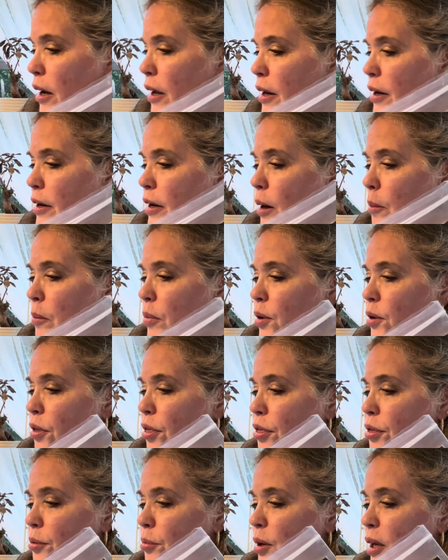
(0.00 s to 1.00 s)
Number
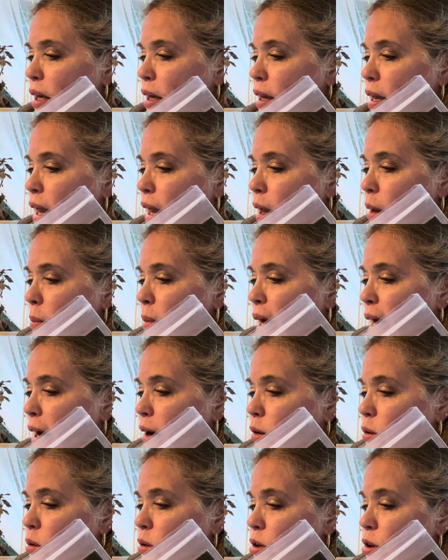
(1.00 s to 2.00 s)
3 came
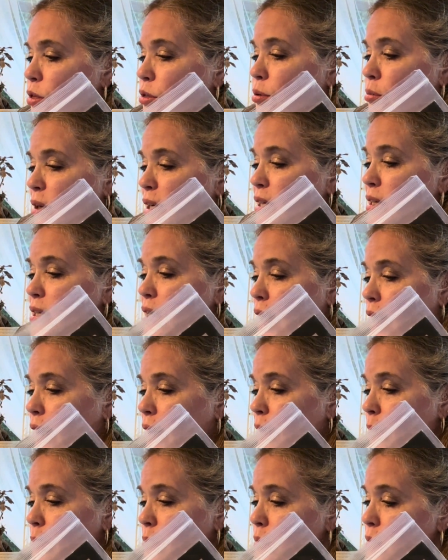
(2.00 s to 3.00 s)
out 3
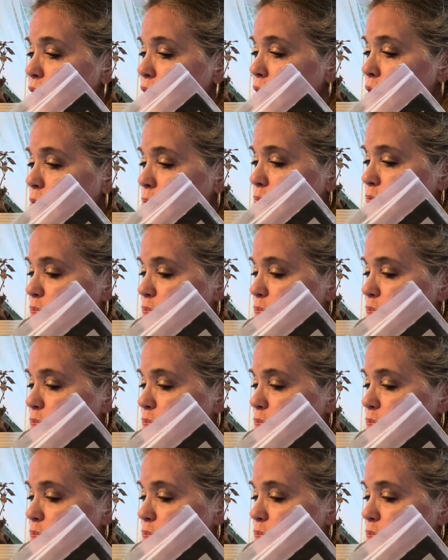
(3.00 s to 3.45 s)
times.